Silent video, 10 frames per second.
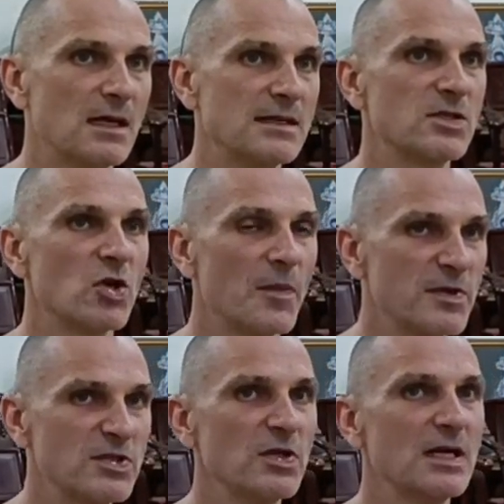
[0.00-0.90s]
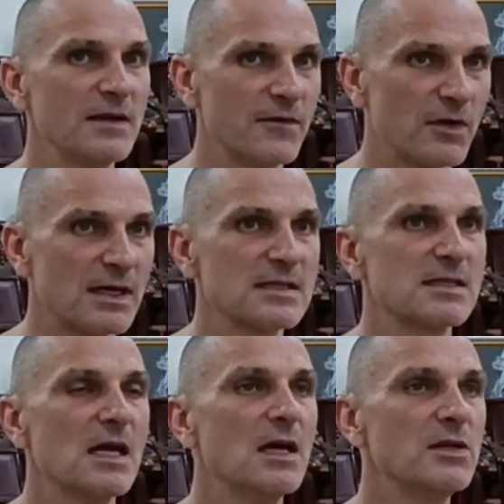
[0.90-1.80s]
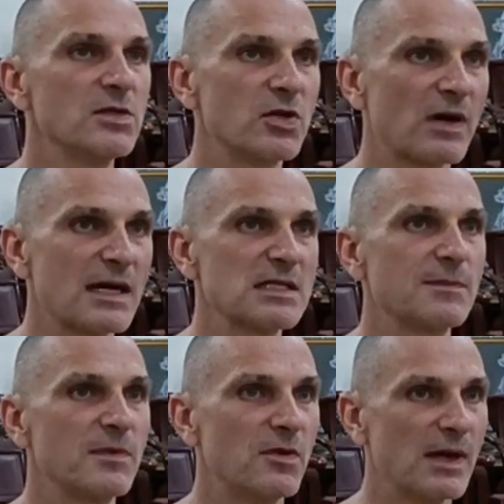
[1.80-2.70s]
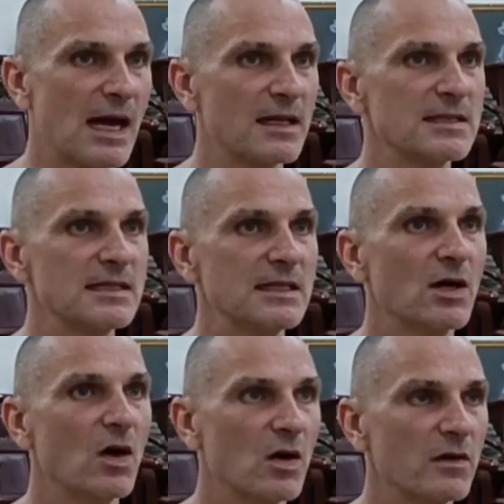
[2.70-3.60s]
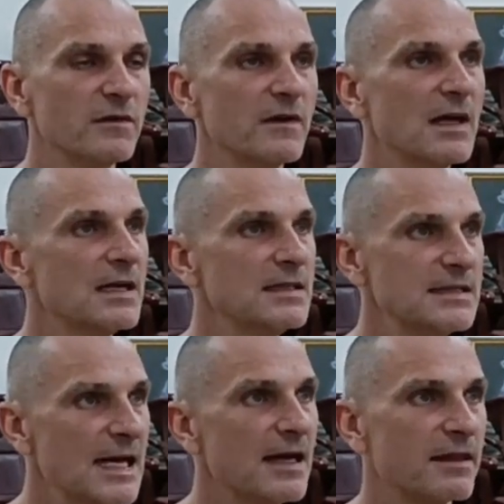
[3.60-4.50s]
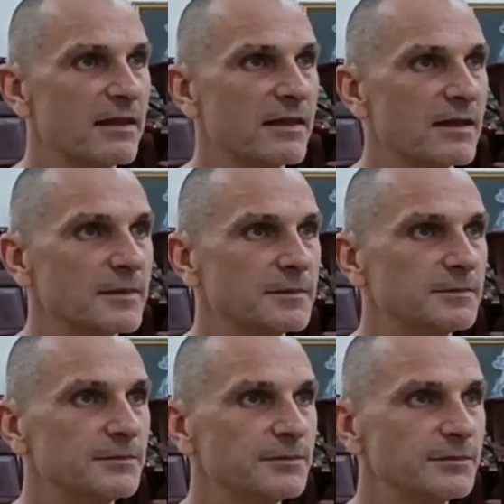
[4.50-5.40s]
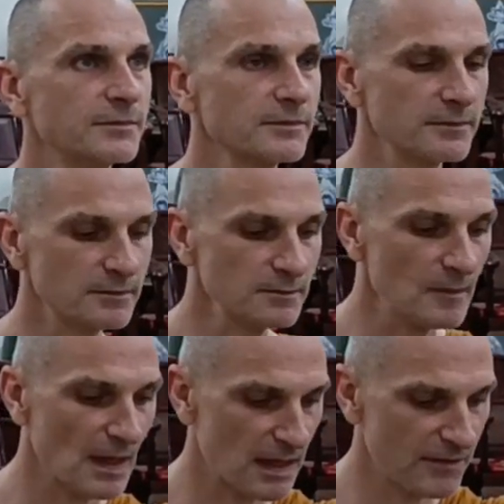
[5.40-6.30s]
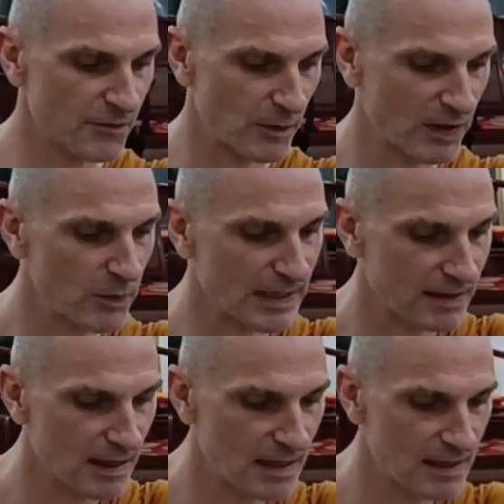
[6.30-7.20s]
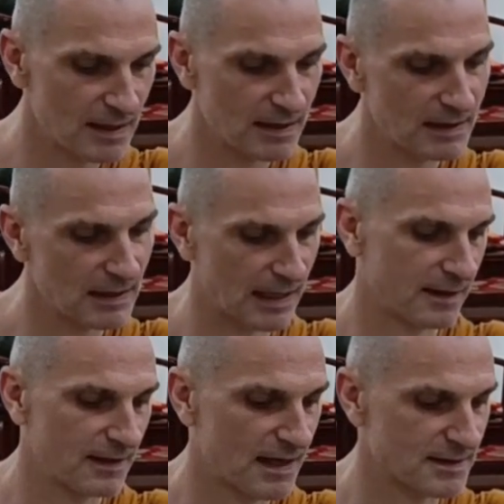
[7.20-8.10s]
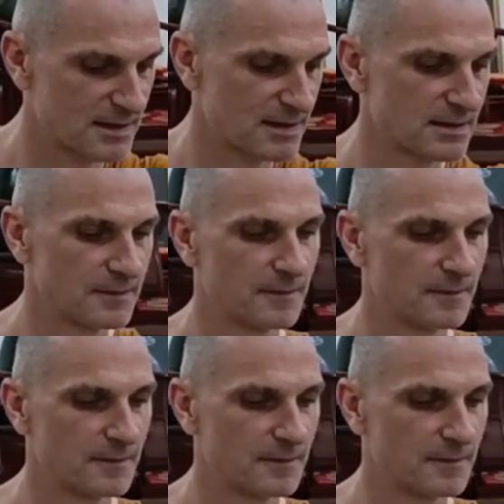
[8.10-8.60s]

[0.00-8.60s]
It's an opportunity for us to grasp the reality of death. if we're quick like that.